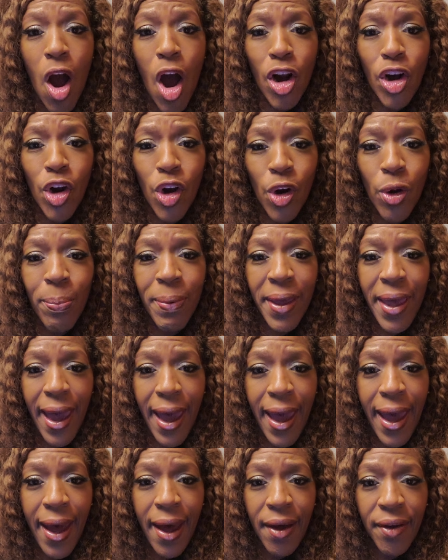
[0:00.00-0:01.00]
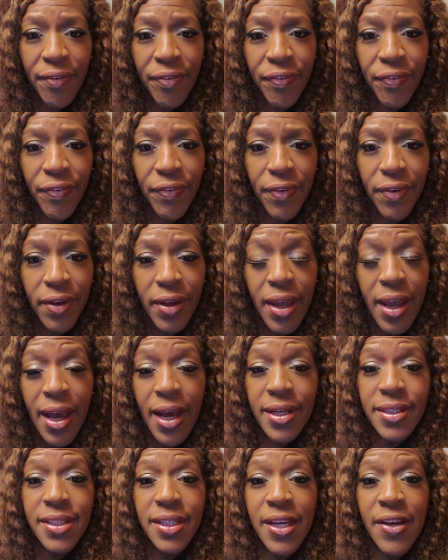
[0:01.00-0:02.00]
on her behalf
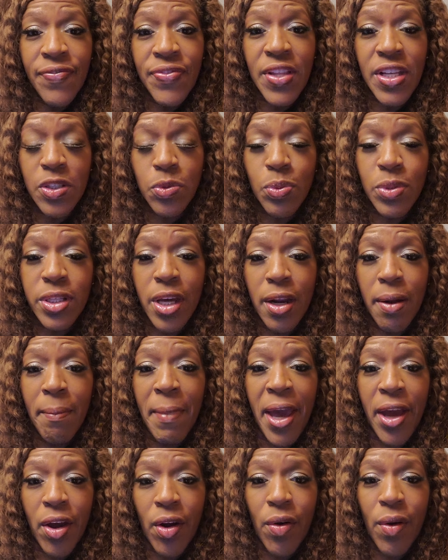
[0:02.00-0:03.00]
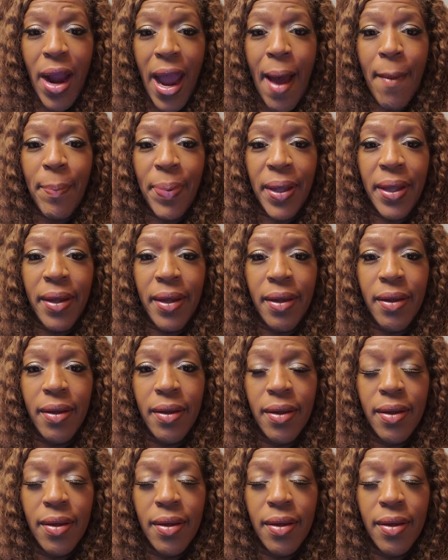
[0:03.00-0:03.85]
as if this was going to make her happy.